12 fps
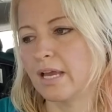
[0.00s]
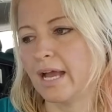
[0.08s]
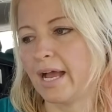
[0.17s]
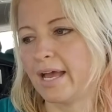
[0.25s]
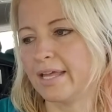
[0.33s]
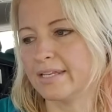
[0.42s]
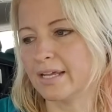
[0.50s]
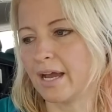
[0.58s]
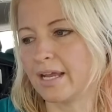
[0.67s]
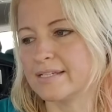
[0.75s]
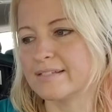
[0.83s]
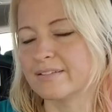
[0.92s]
And
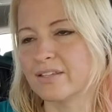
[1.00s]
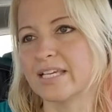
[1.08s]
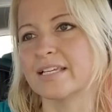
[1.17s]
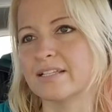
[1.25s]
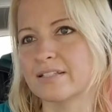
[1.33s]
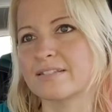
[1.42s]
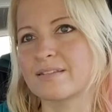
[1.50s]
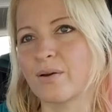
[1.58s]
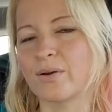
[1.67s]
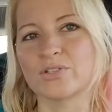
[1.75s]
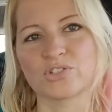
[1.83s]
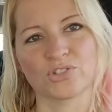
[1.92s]
I like, it's
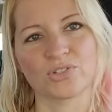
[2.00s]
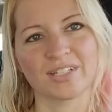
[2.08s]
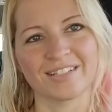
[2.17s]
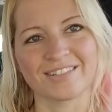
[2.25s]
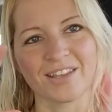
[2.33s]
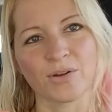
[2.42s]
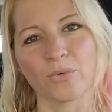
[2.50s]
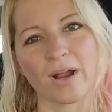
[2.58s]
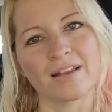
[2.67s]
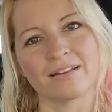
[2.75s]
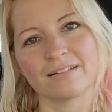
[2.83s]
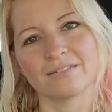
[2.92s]
like
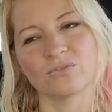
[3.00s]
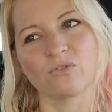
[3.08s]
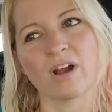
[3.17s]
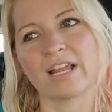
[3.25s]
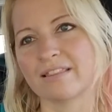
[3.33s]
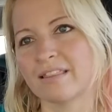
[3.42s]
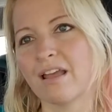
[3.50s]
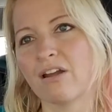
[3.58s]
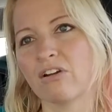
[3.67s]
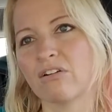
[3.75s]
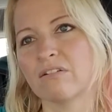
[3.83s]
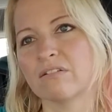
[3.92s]
right
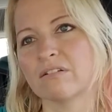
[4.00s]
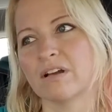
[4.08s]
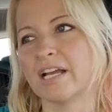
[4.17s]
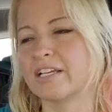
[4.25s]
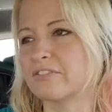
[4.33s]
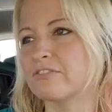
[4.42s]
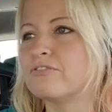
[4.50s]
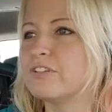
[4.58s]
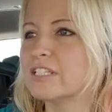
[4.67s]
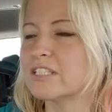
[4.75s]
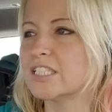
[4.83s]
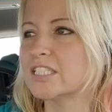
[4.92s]
there. I can
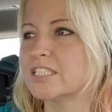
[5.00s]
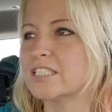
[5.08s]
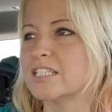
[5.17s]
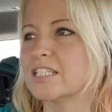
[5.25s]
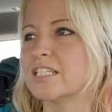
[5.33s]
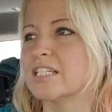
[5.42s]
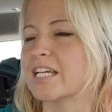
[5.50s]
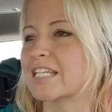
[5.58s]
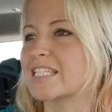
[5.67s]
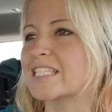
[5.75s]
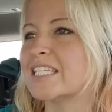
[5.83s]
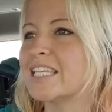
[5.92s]
feel it, I can
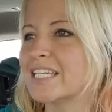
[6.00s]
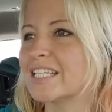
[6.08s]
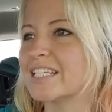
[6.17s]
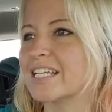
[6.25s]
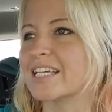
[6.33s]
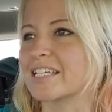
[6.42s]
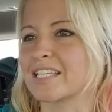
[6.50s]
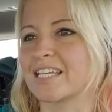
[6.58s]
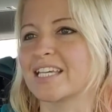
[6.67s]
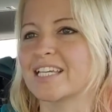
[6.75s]
see it, I can like,